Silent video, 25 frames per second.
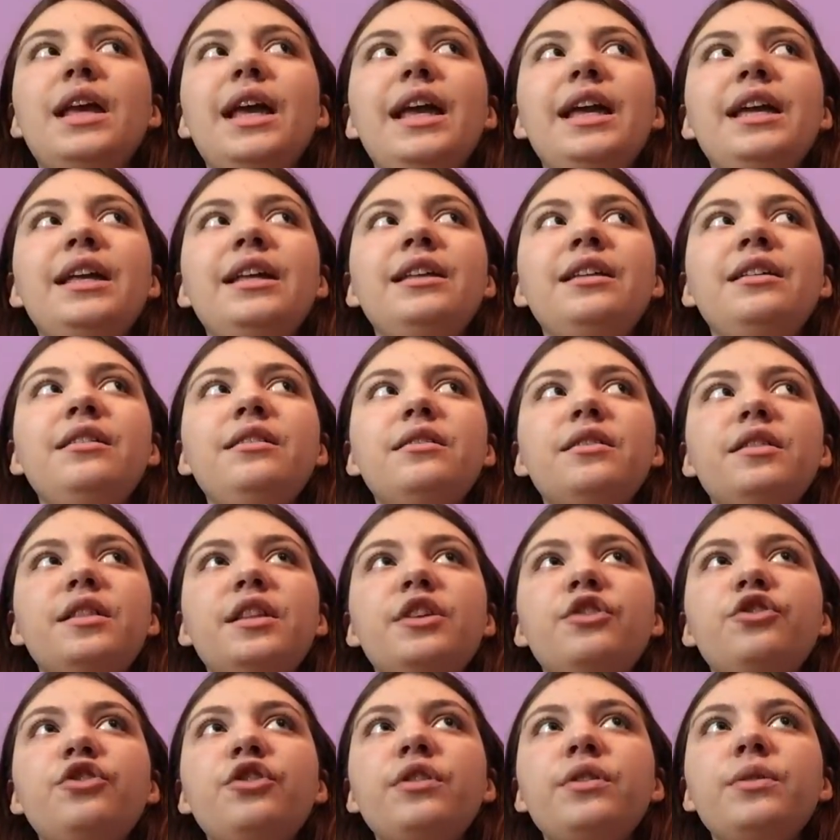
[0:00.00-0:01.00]
and
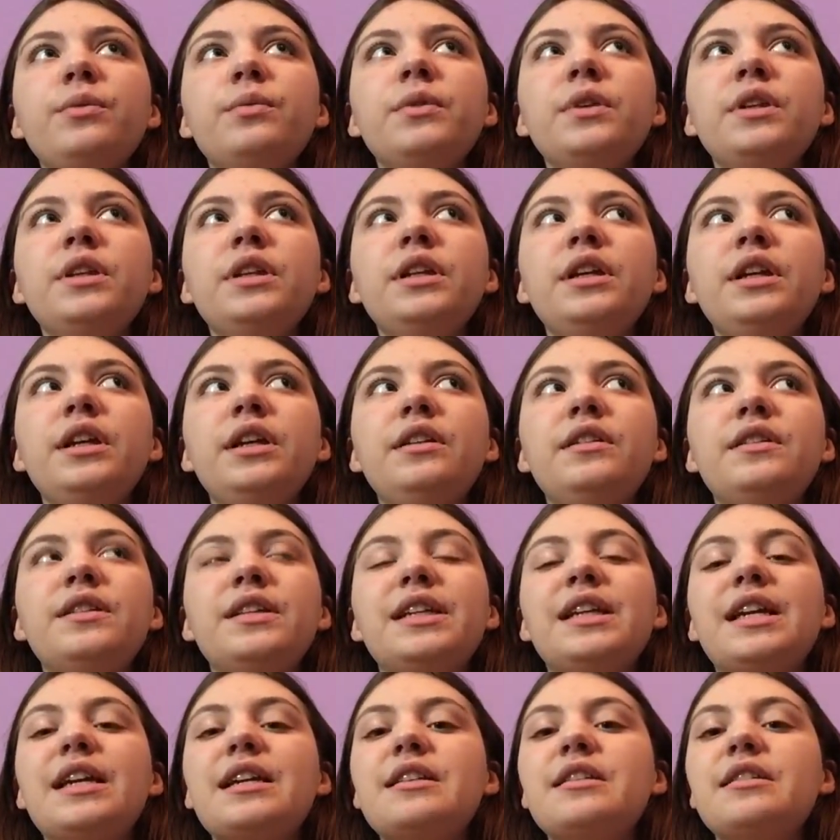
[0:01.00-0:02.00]
they're just really
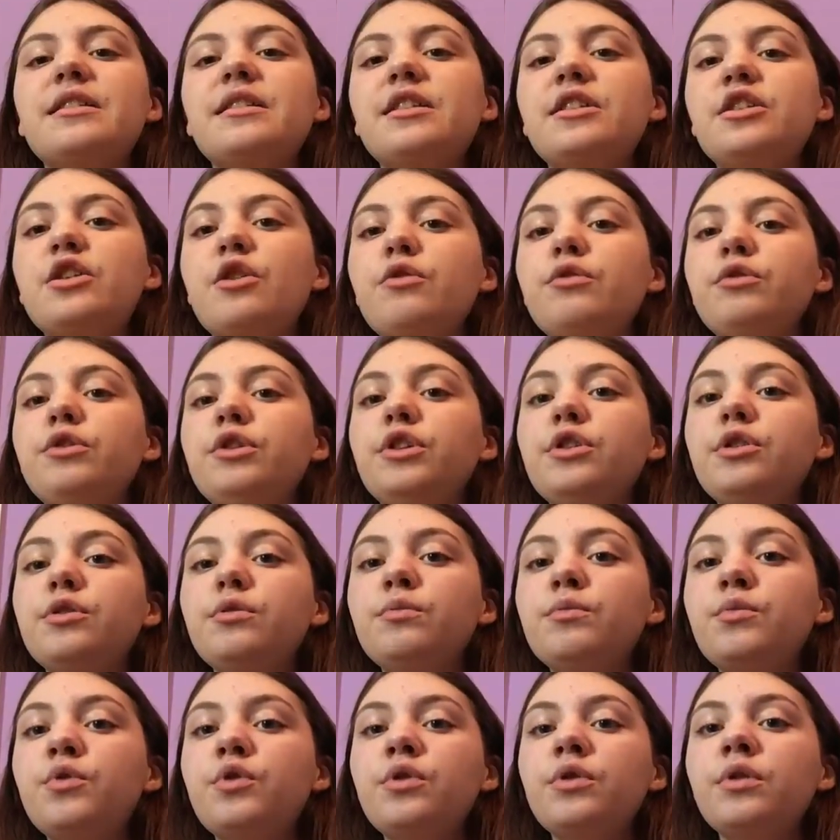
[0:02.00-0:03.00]
to get to know you
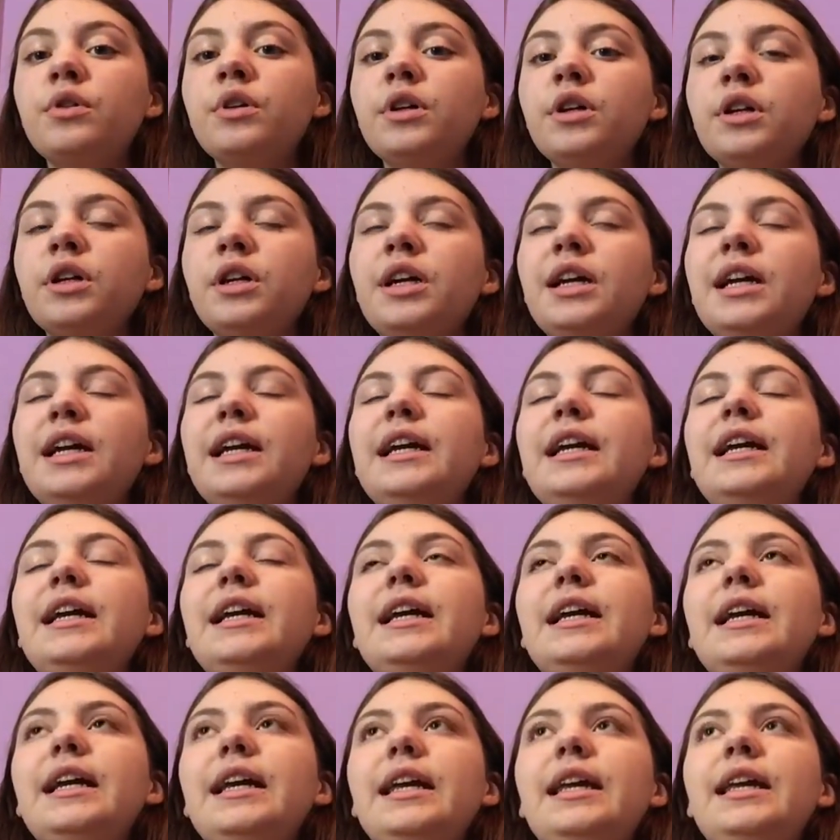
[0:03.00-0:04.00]
more
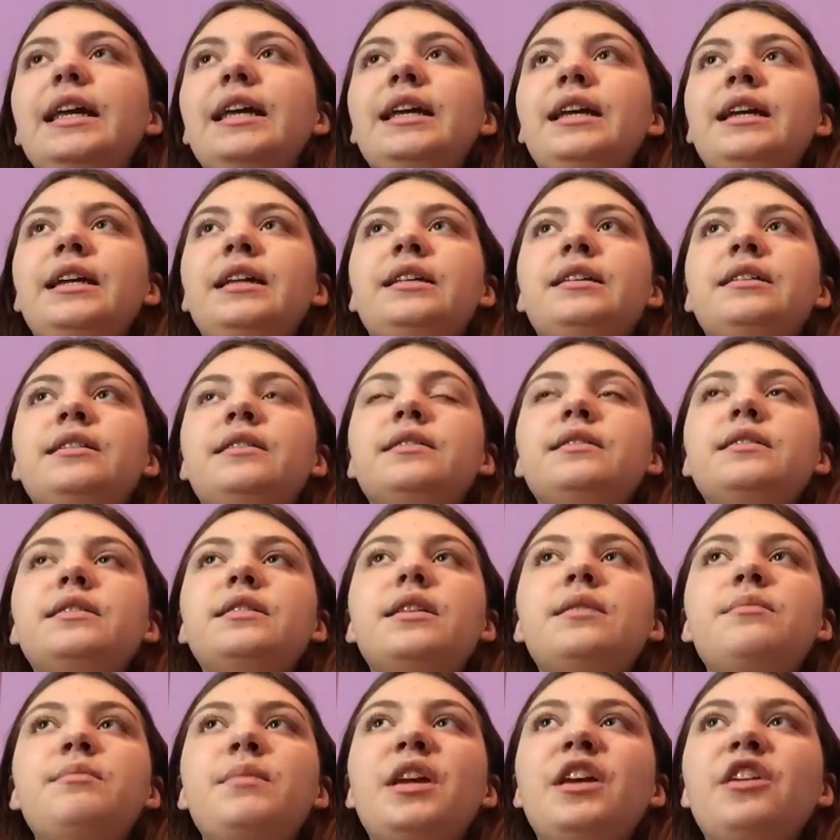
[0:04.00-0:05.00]
and
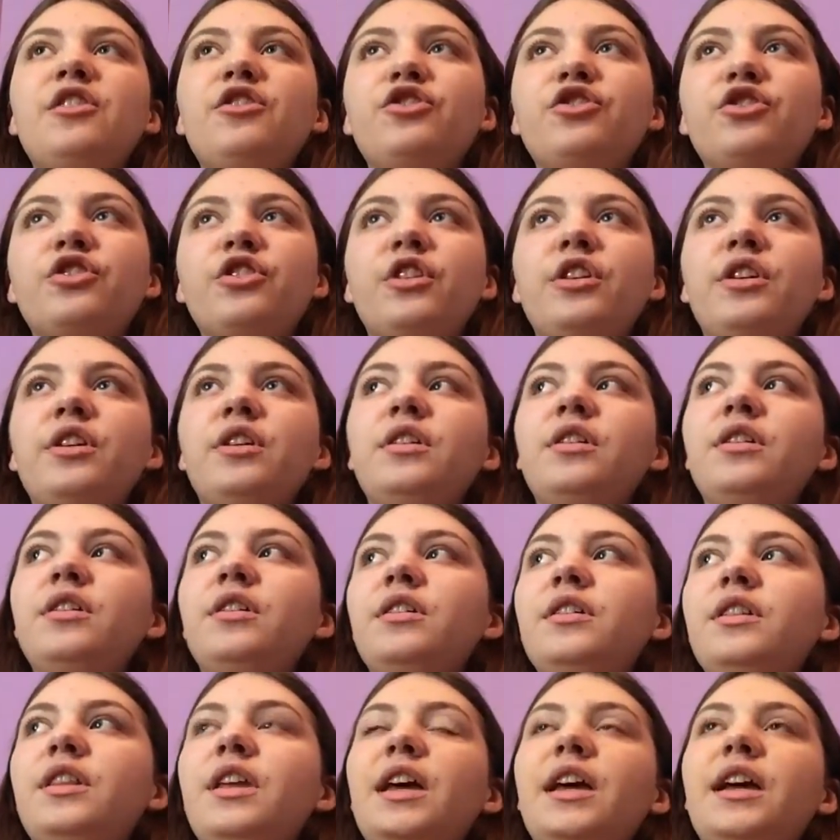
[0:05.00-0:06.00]
to make
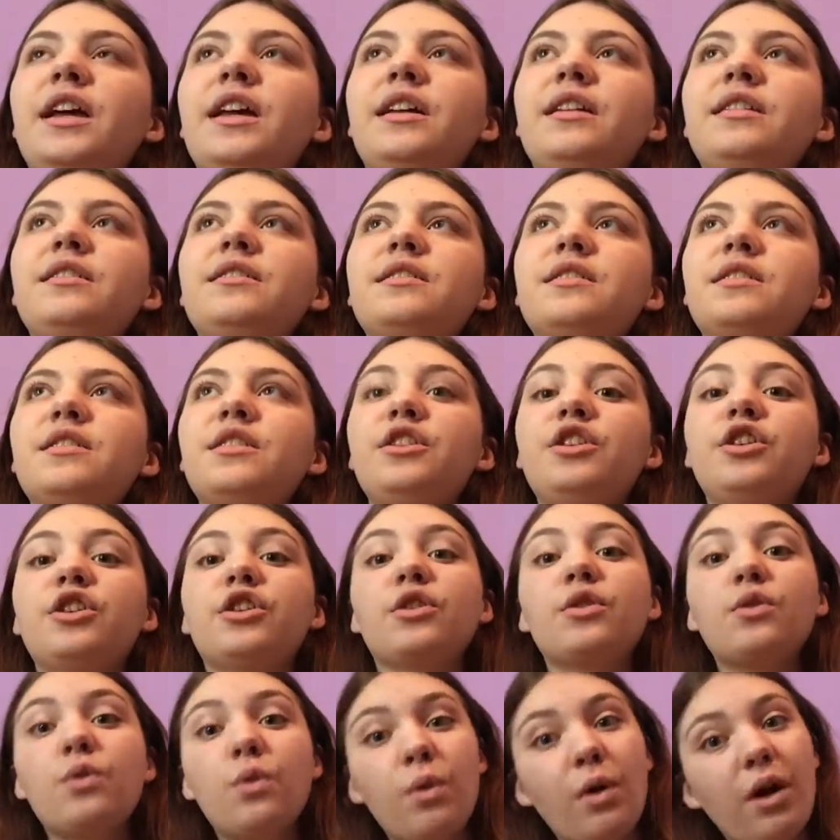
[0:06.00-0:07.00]
sure that
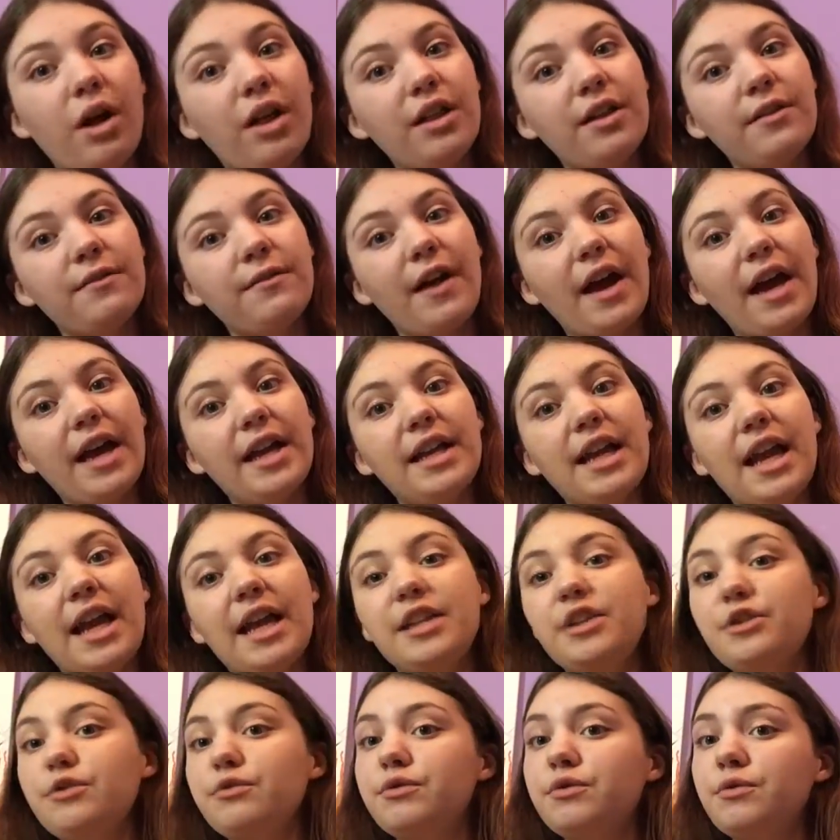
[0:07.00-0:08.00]
you're qualified
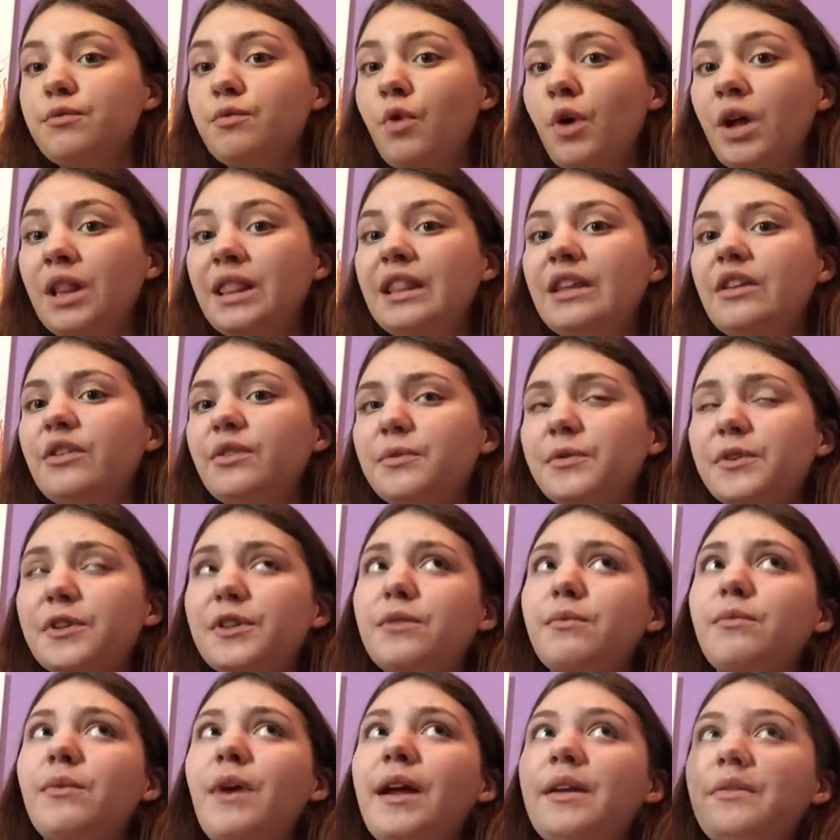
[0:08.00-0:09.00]
and you want this for
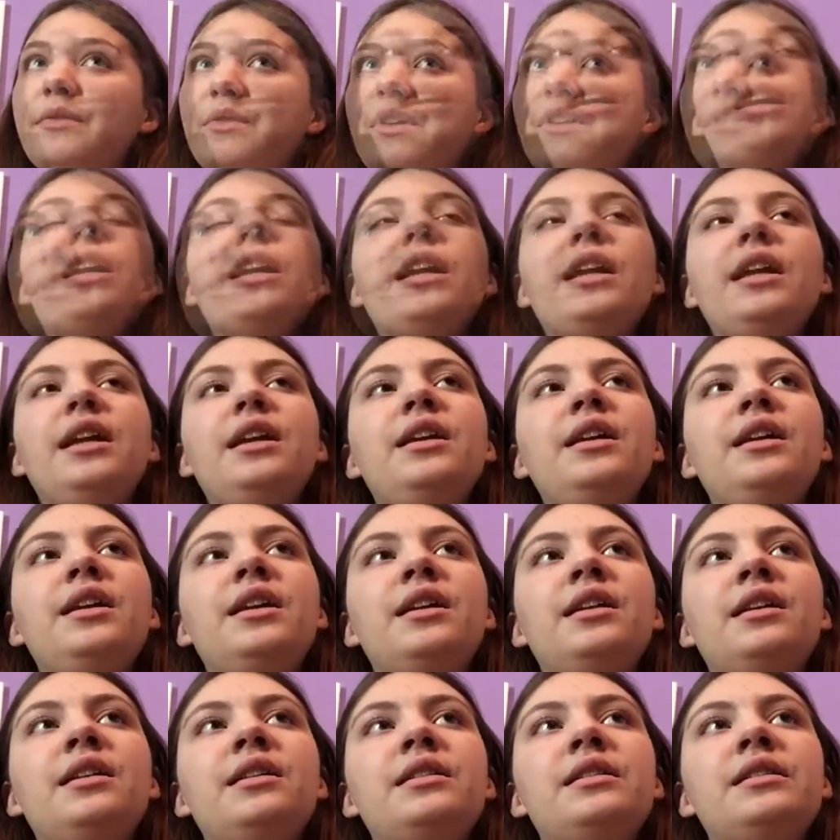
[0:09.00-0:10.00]
the right reason.
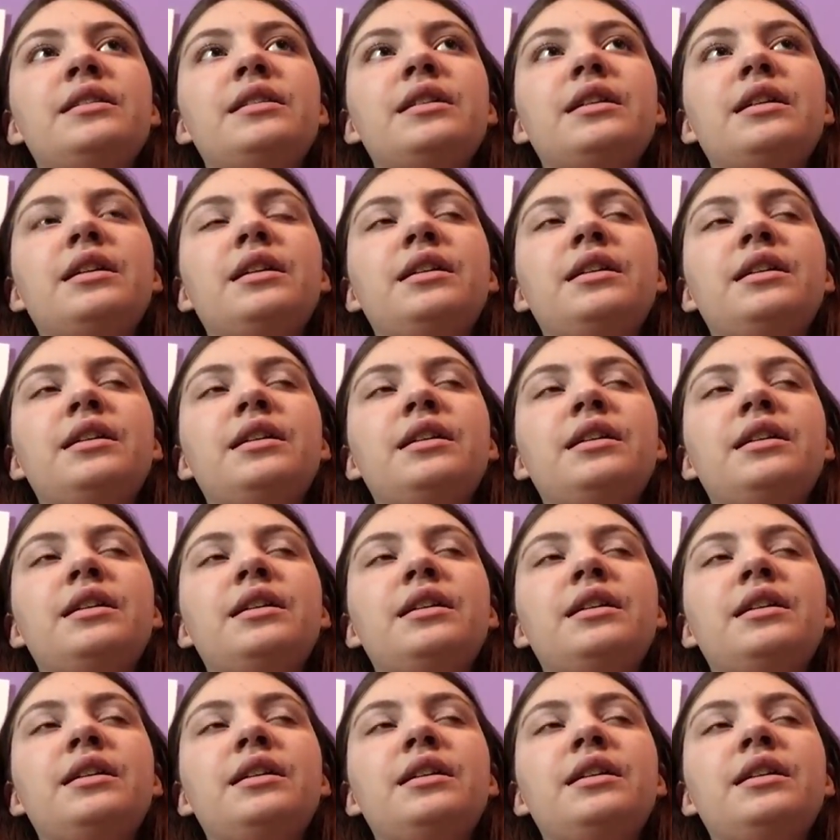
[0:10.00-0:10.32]
And